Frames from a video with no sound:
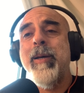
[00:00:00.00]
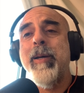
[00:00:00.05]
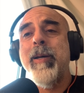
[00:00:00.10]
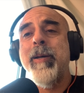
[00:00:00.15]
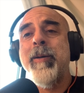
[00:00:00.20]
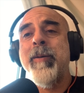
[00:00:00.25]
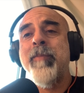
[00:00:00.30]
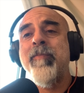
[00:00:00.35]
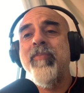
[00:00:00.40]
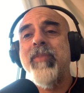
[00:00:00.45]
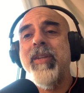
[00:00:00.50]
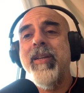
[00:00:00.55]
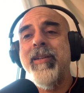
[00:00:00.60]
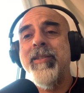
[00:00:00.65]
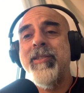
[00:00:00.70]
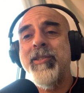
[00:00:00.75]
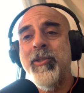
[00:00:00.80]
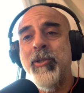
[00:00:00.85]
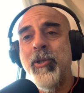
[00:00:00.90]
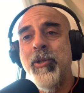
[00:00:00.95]

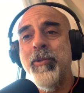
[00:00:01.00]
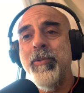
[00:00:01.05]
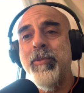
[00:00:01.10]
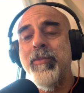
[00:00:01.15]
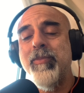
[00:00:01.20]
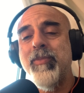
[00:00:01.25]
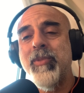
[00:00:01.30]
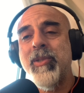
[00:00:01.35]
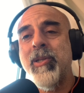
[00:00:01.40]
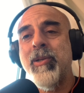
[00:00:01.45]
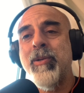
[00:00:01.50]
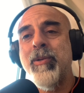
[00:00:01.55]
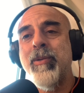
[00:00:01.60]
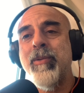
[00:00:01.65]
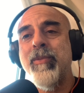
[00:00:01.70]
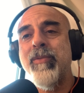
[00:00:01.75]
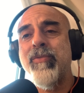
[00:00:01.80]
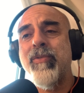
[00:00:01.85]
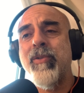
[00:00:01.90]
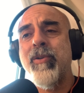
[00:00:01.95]
It's new,
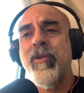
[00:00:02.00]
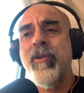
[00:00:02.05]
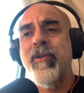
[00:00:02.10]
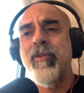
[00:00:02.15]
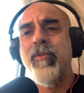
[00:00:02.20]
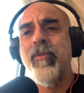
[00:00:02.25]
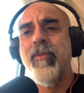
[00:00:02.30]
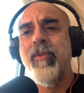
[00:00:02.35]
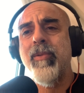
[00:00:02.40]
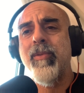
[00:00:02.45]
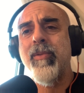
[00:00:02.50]
so for